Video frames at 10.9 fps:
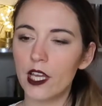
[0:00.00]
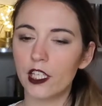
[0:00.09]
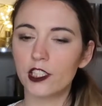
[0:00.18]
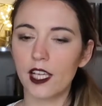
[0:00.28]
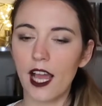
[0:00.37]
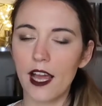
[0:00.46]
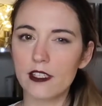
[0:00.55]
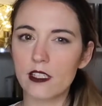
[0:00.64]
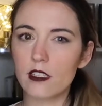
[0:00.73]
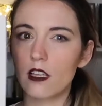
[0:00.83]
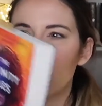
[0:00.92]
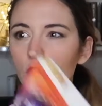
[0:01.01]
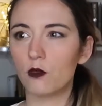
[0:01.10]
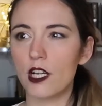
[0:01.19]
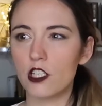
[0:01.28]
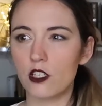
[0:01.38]
She asks
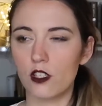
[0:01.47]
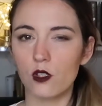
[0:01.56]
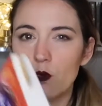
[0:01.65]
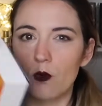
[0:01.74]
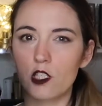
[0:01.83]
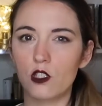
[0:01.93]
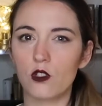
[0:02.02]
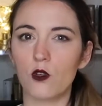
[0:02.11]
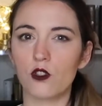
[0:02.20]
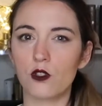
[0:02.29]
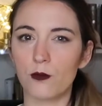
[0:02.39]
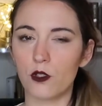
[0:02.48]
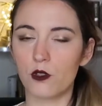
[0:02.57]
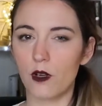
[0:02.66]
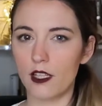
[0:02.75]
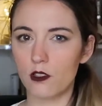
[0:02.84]
questions when she's not supposed
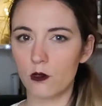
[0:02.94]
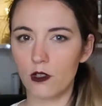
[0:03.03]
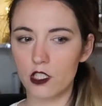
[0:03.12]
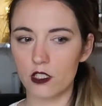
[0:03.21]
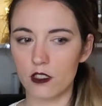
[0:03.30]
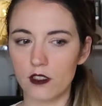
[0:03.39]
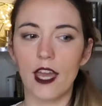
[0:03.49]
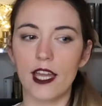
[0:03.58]
to ask questions,